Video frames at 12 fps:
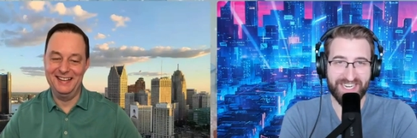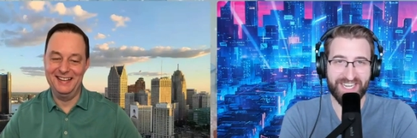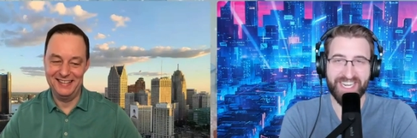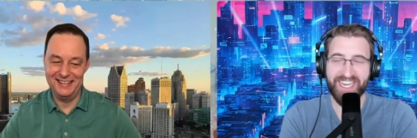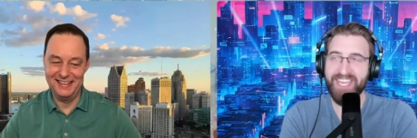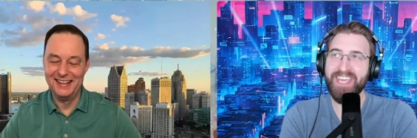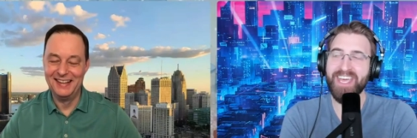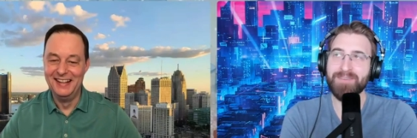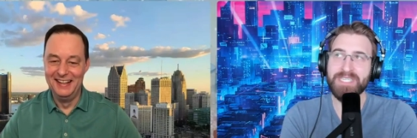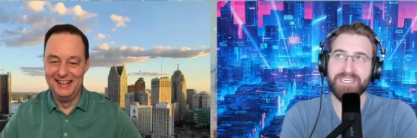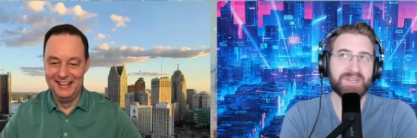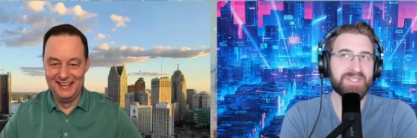Speaker 1: it on. I, am
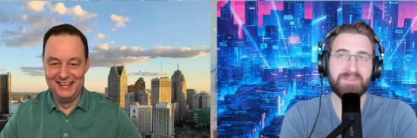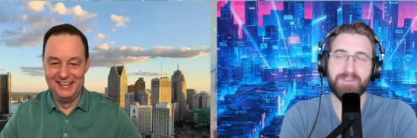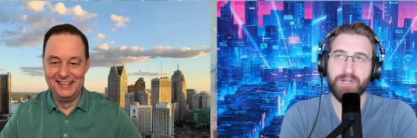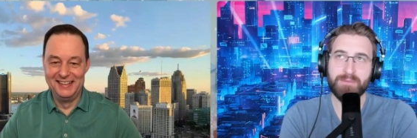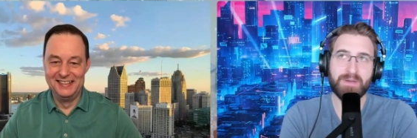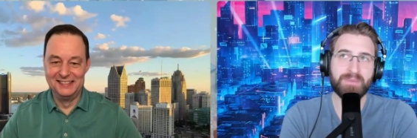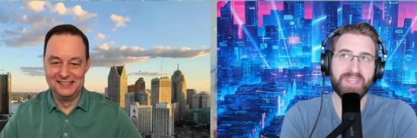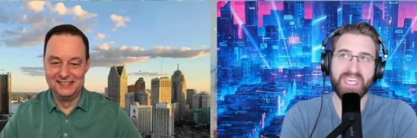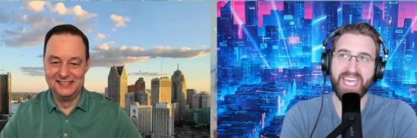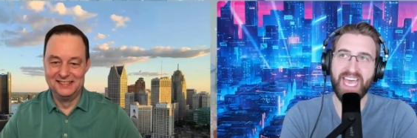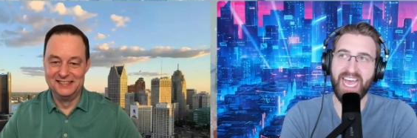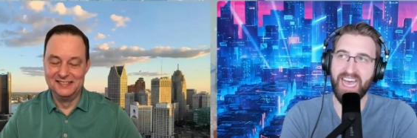curious if you remember like
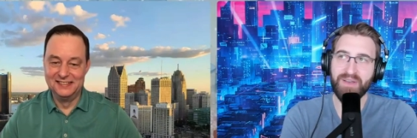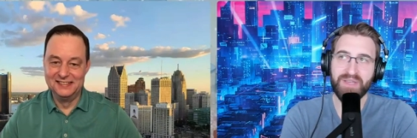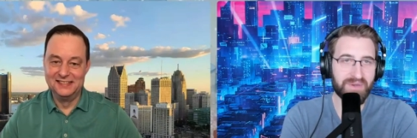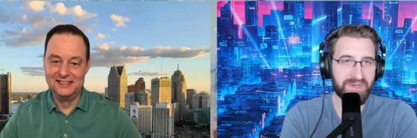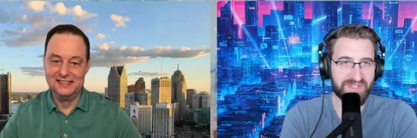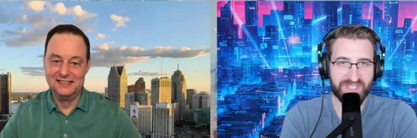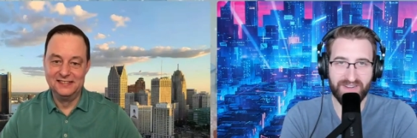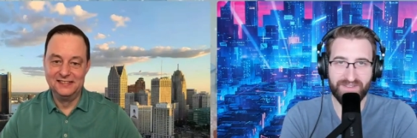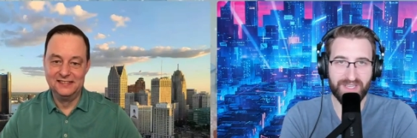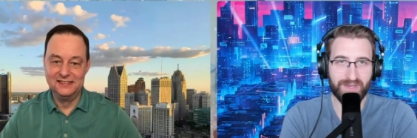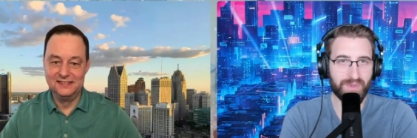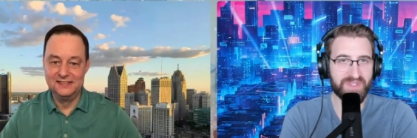how you
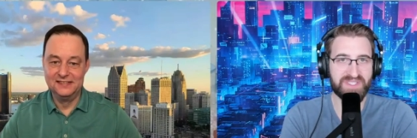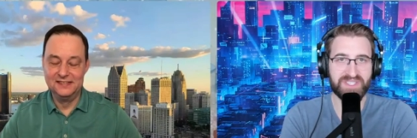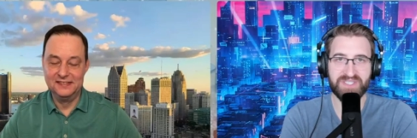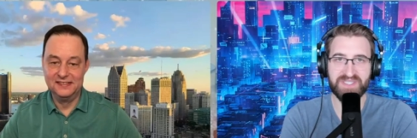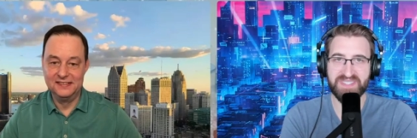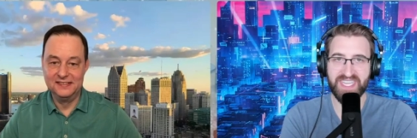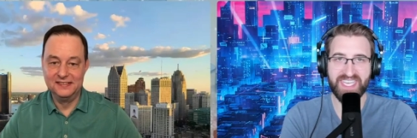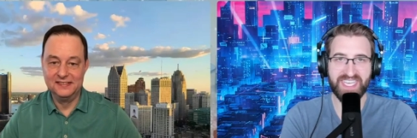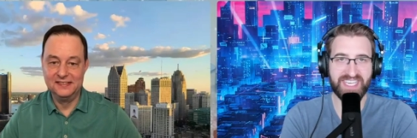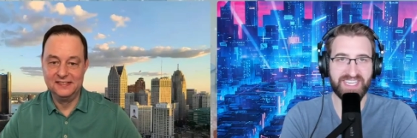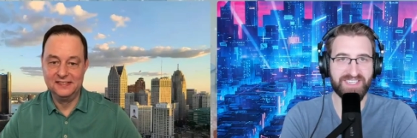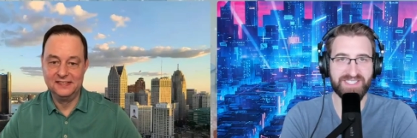discovered it. Was it just
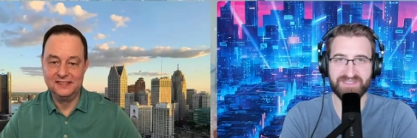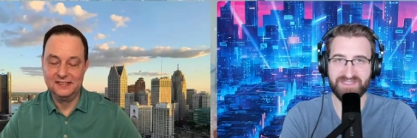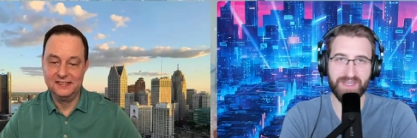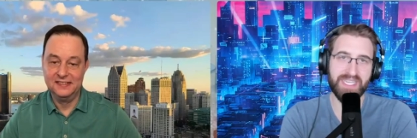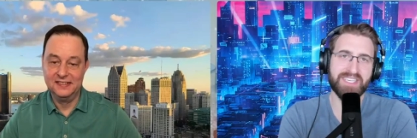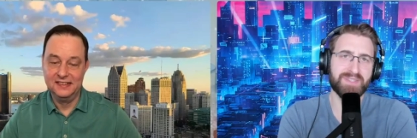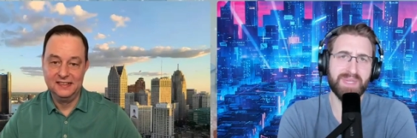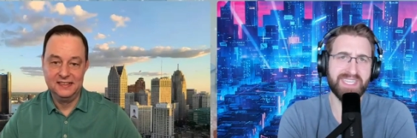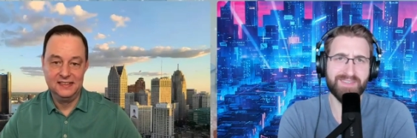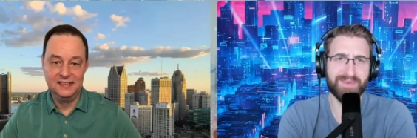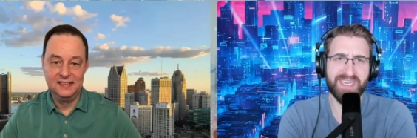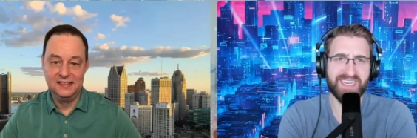like you just because we
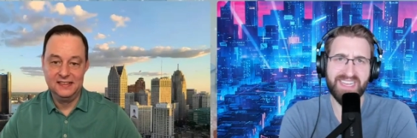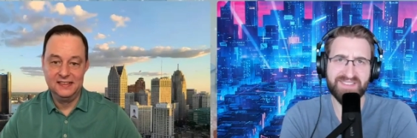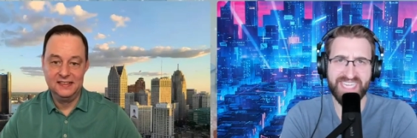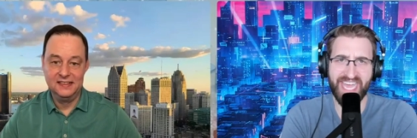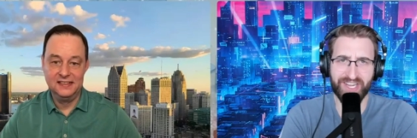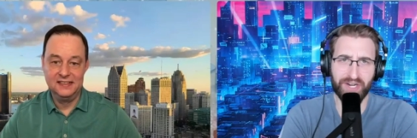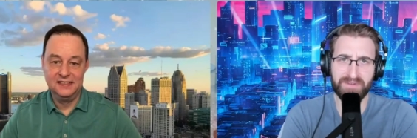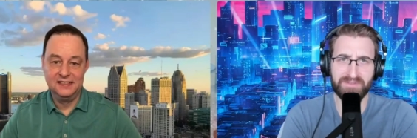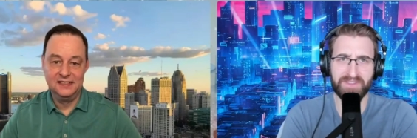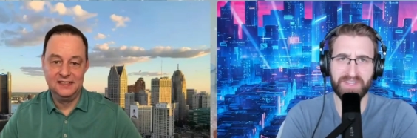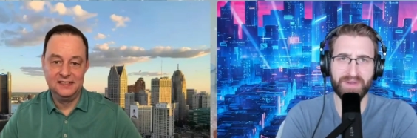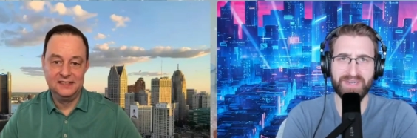could we didn't have Stack
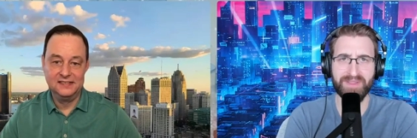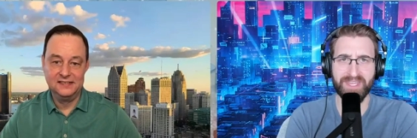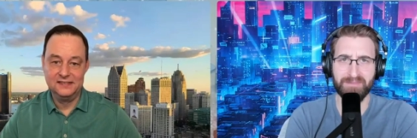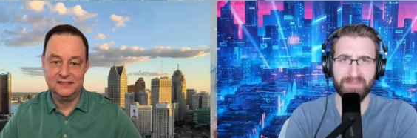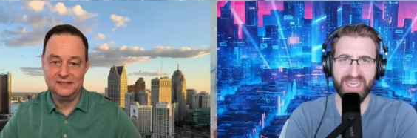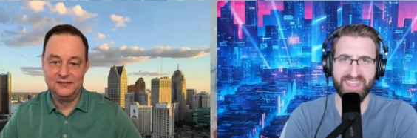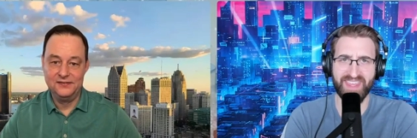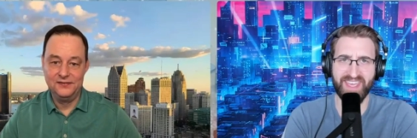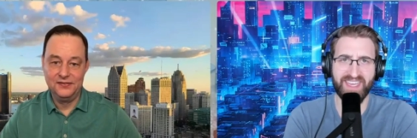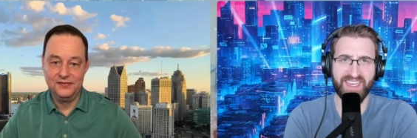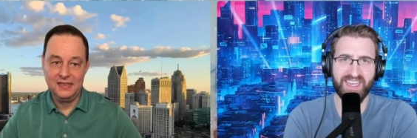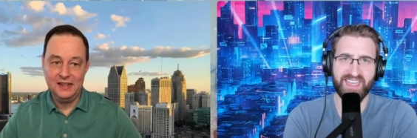Overflow,
Speaker 2: I don't think back
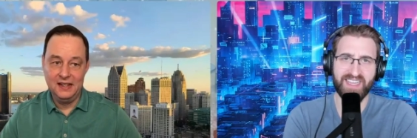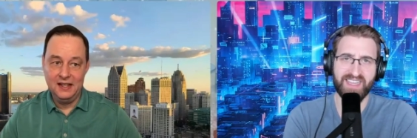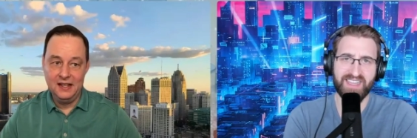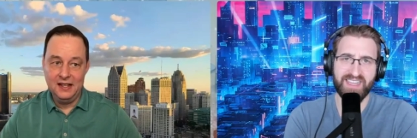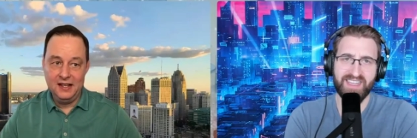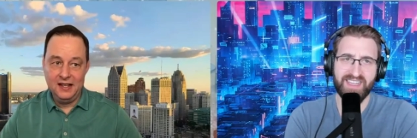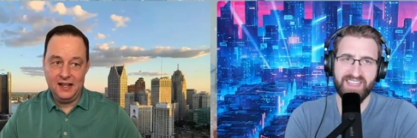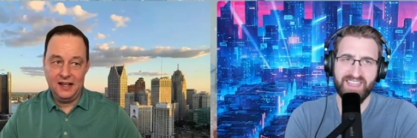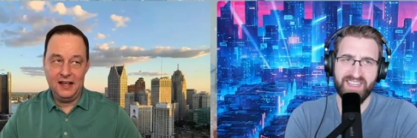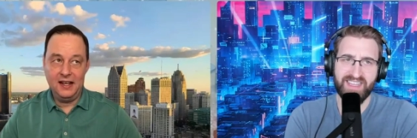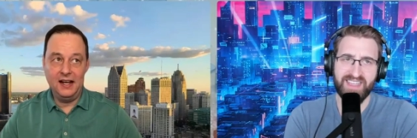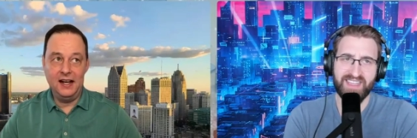then.
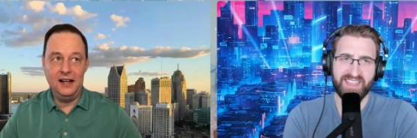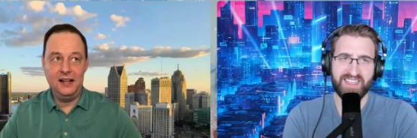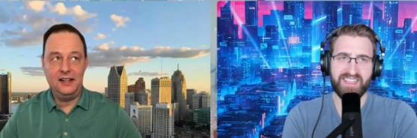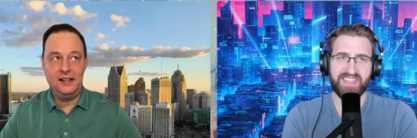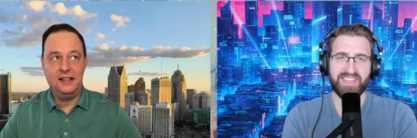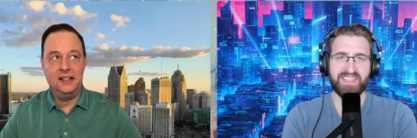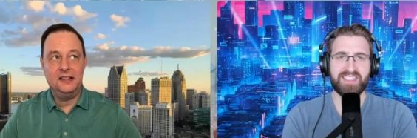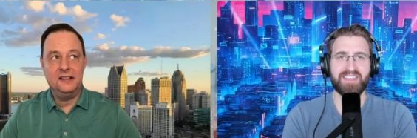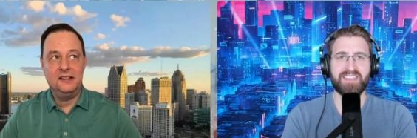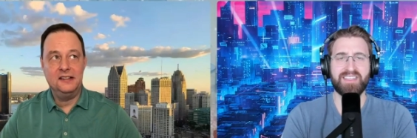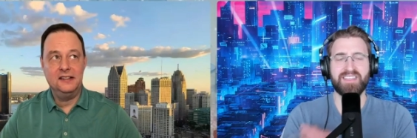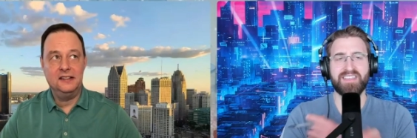
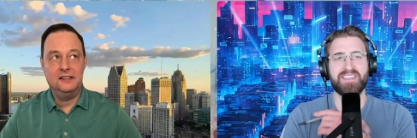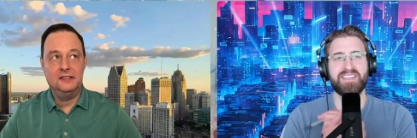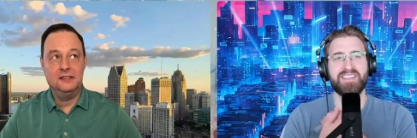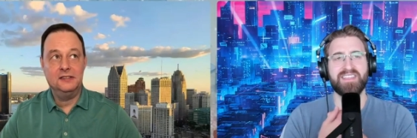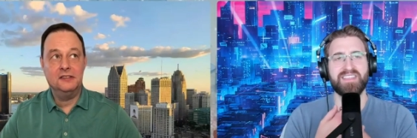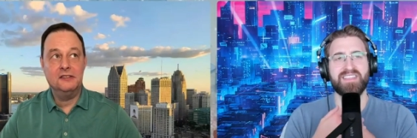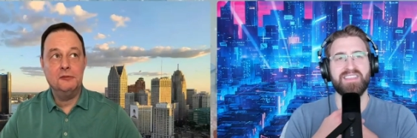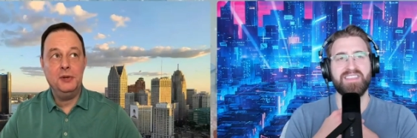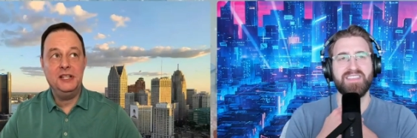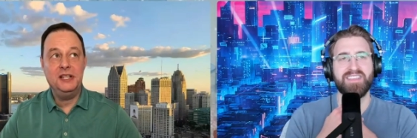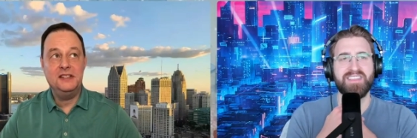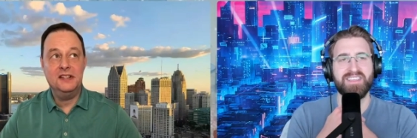Uh,
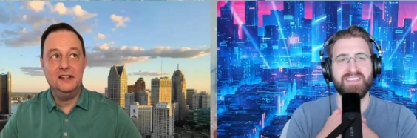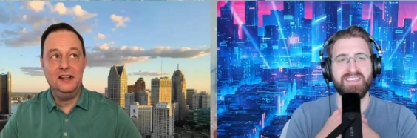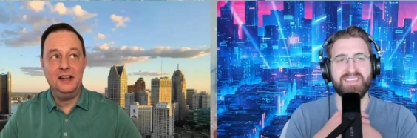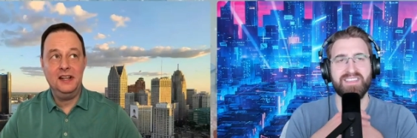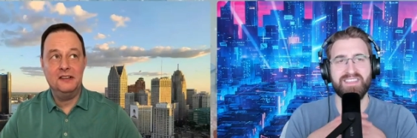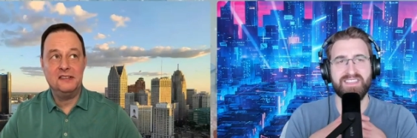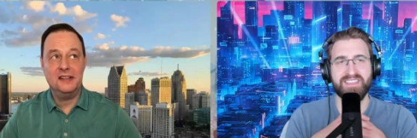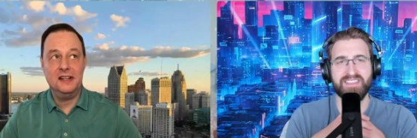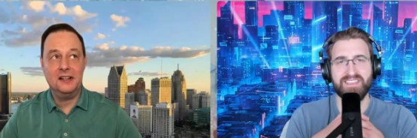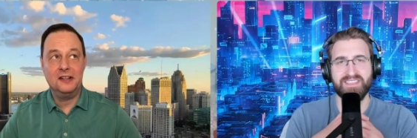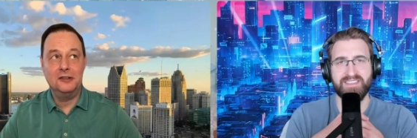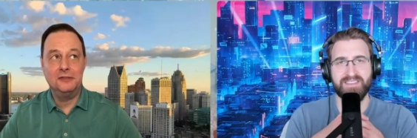we didn't have
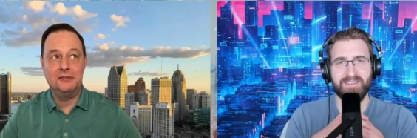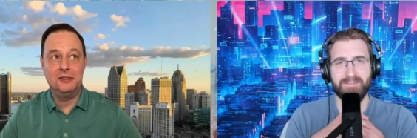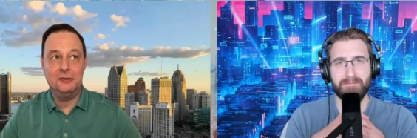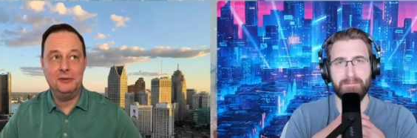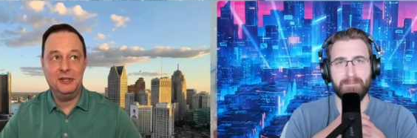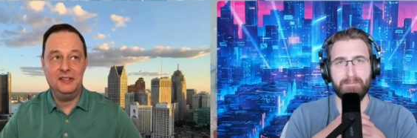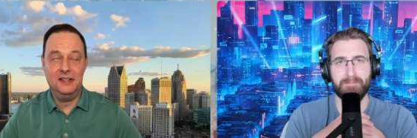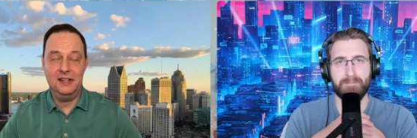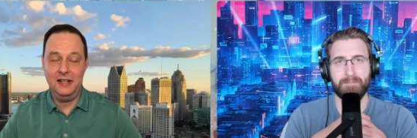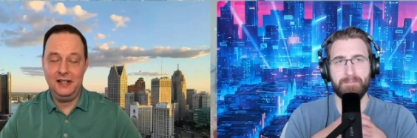Stack Overflow. We did